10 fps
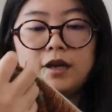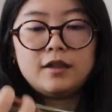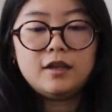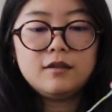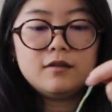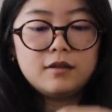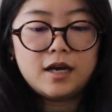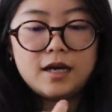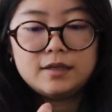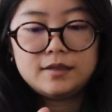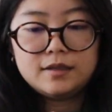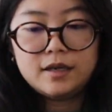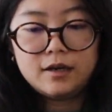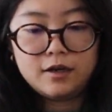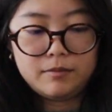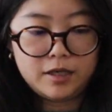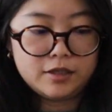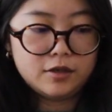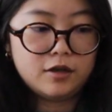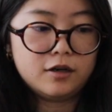I think the last time
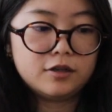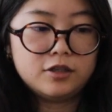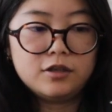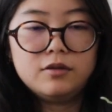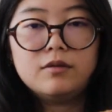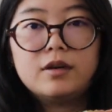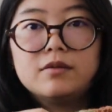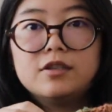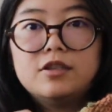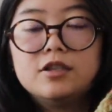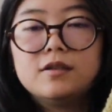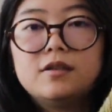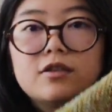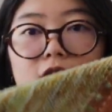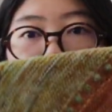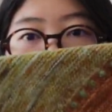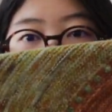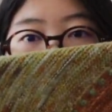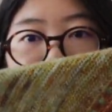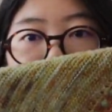I talked to you, I was just
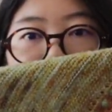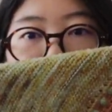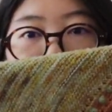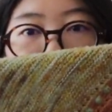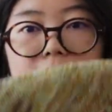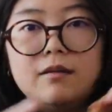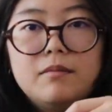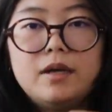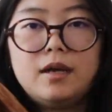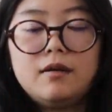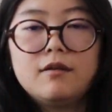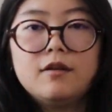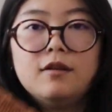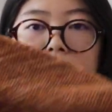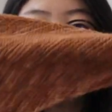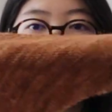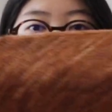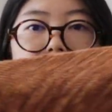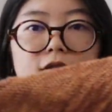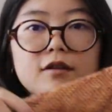starting this lichen bit.
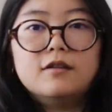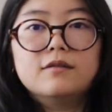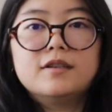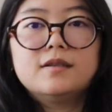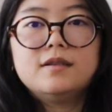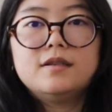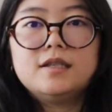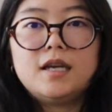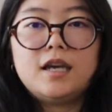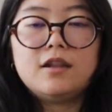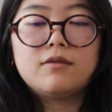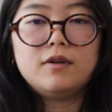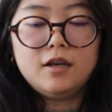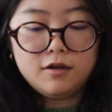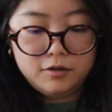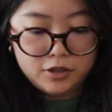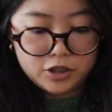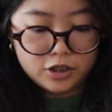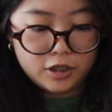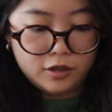So this is a 3-colored
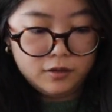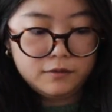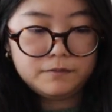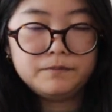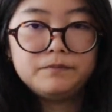shawl,